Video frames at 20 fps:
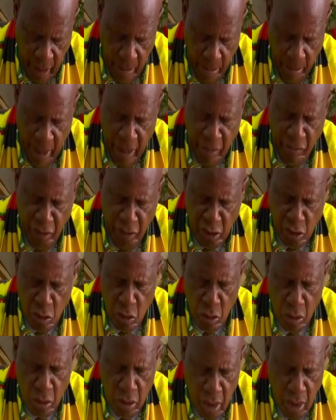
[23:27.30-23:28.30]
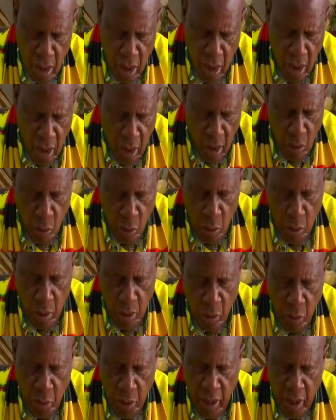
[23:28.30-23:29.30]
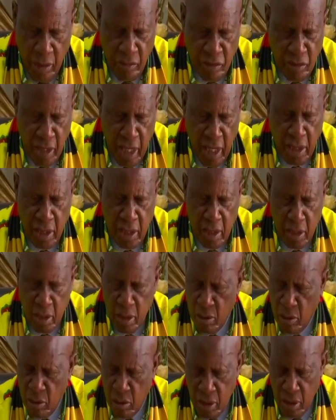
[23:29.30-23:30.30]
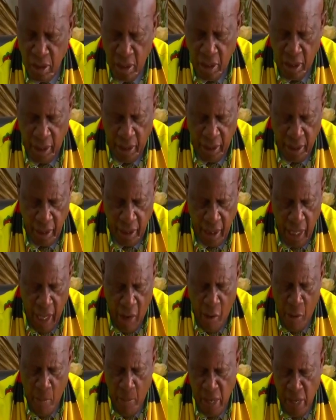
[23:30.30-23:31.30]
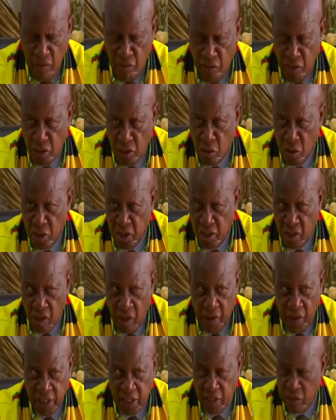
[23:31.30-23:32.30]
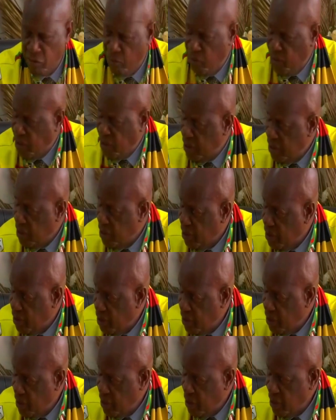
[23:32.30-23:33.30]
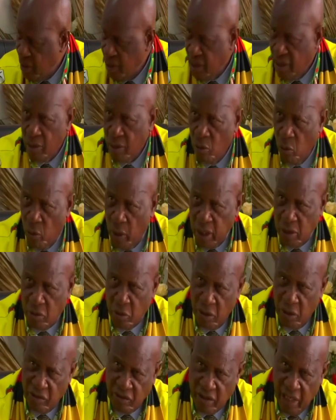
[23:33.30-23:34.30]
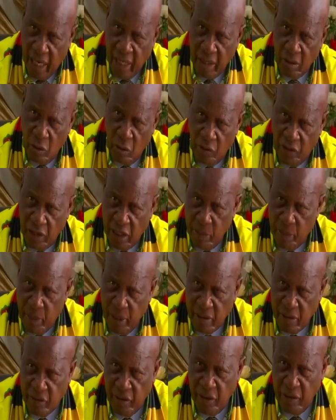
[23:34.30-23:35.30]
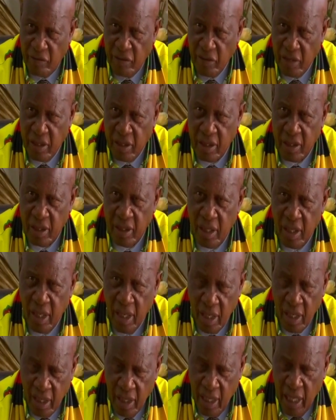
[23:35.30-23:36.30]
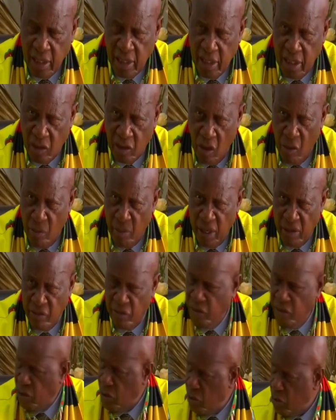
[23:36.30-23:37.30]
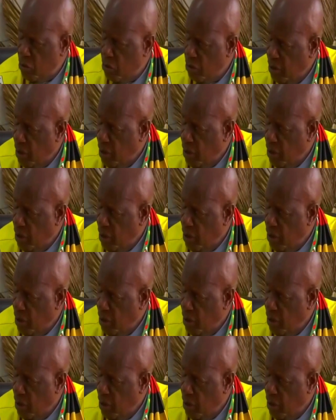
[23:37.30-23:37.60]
Manifesto. We have said our manifesto is our achievements. What we've done over the past 5 years, that is our manifesto.